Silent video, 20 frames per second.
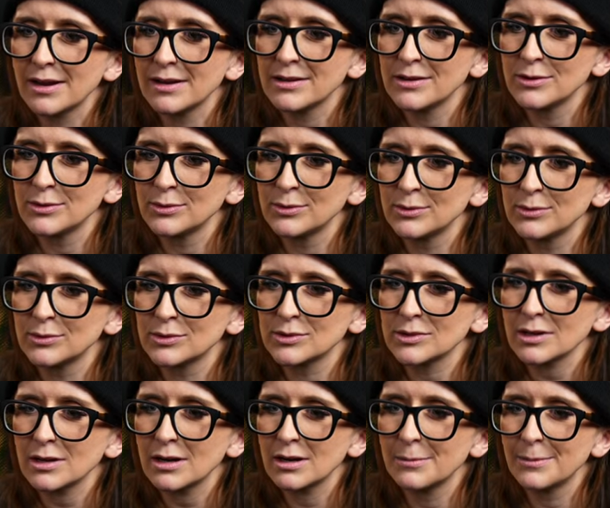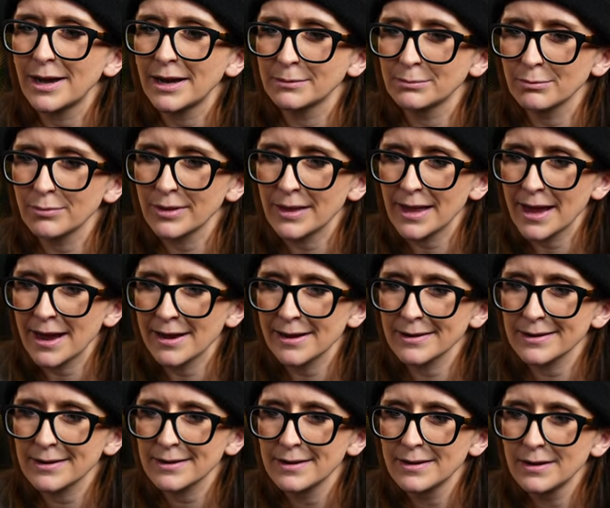used Abaddon
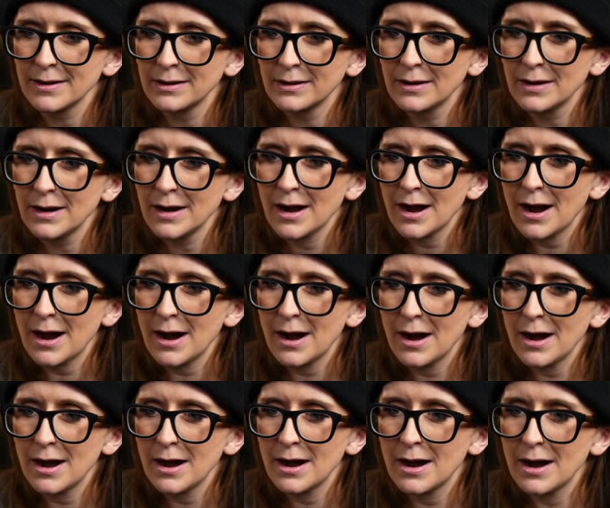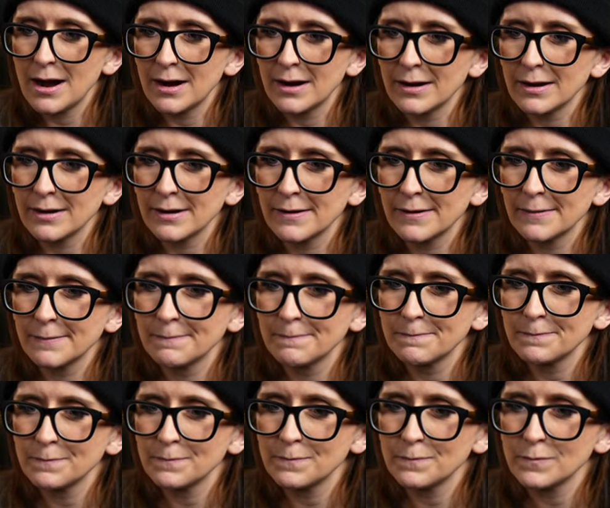Black. Uh,
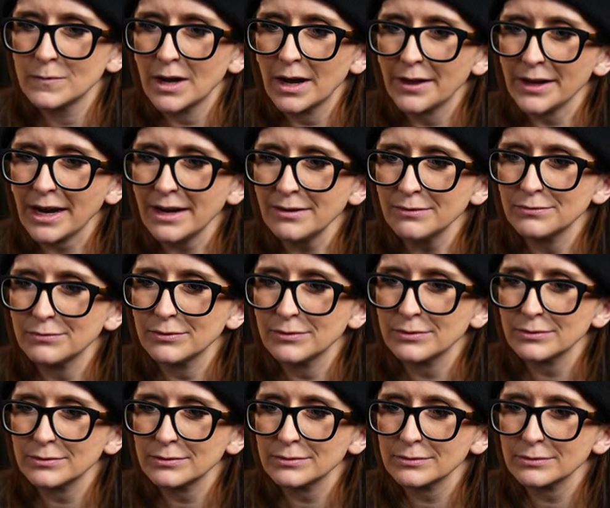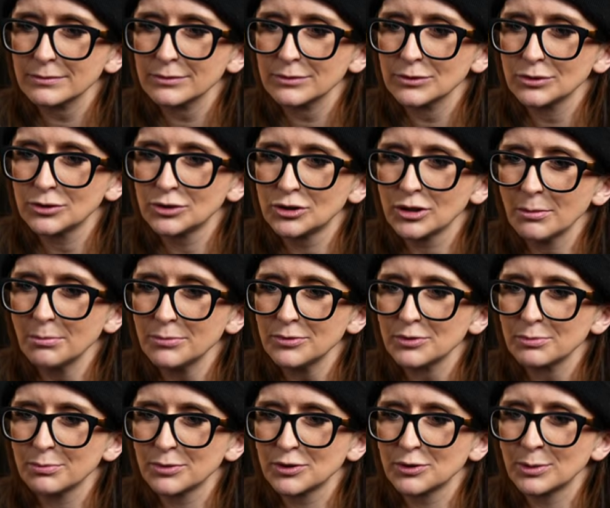I kind of
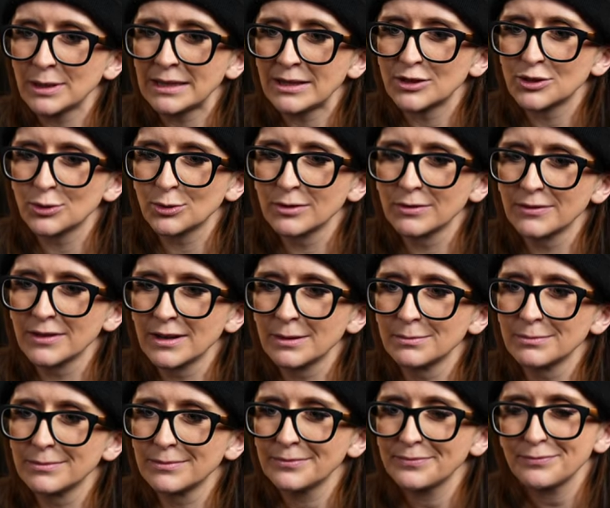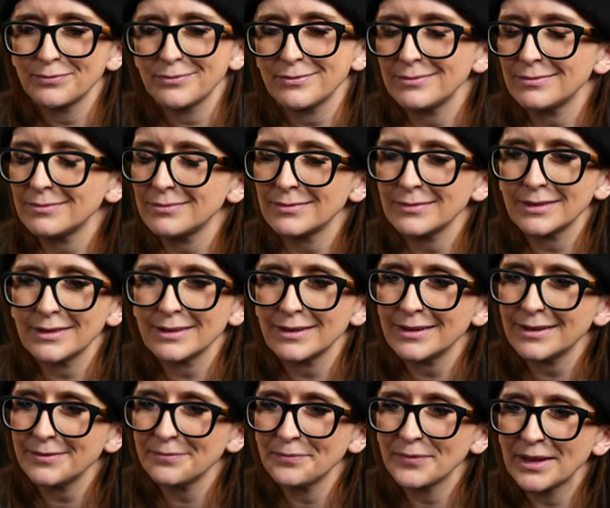jumped between the two of them
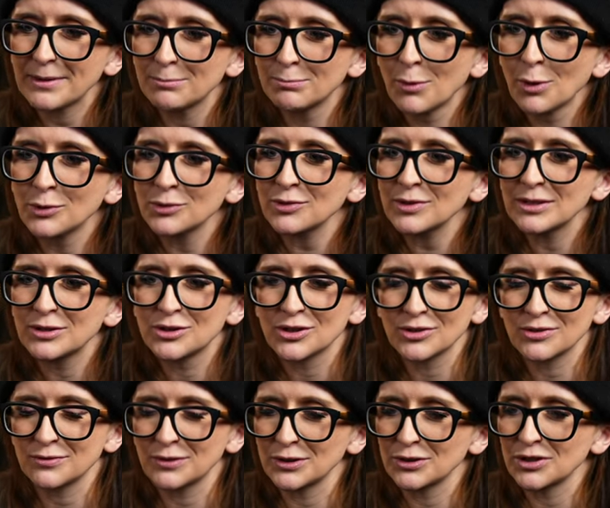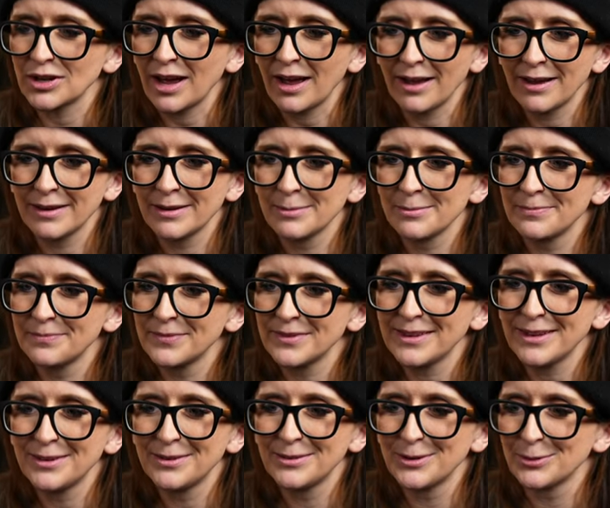mostly just for time.
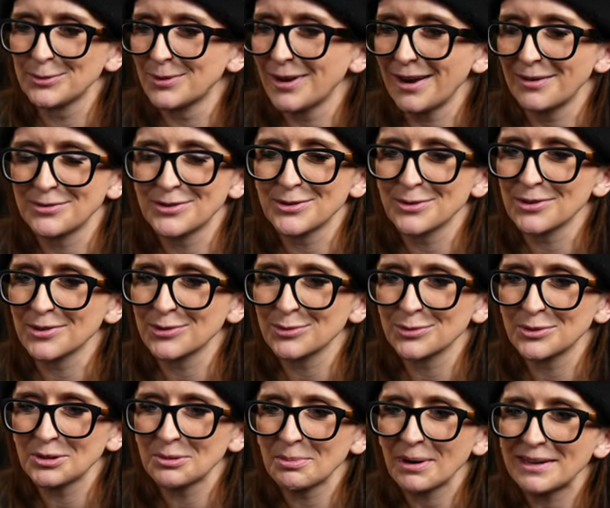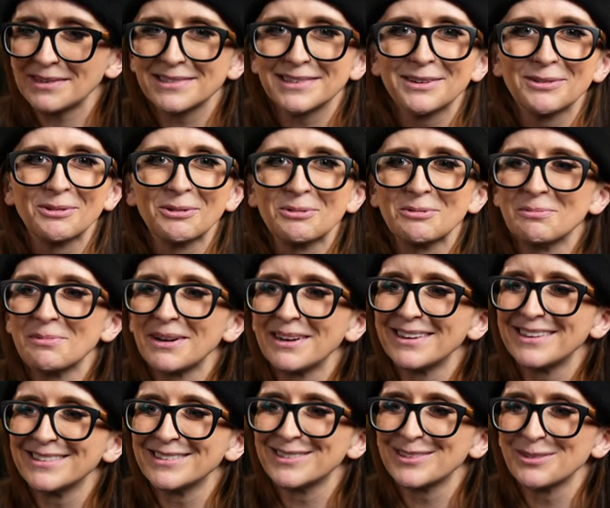You don't have to do this when you're painting your own
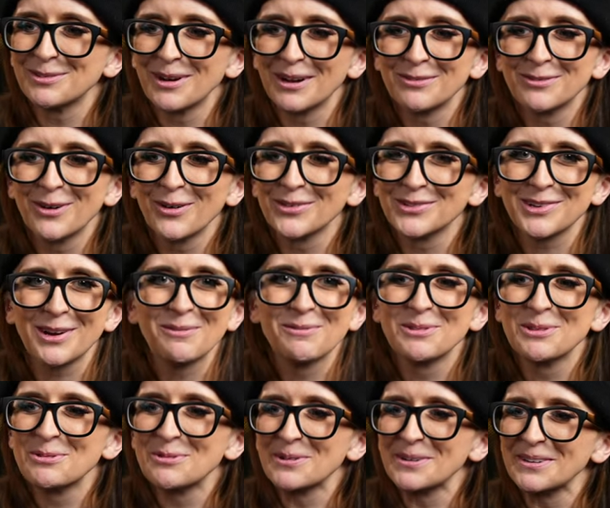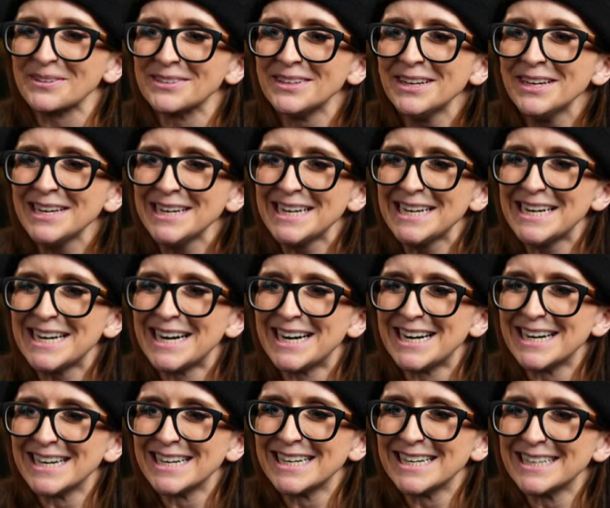minis. You have all the time in the world.
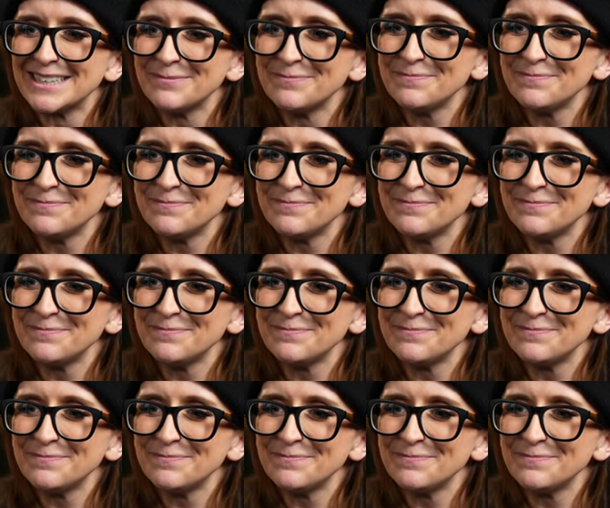Uh,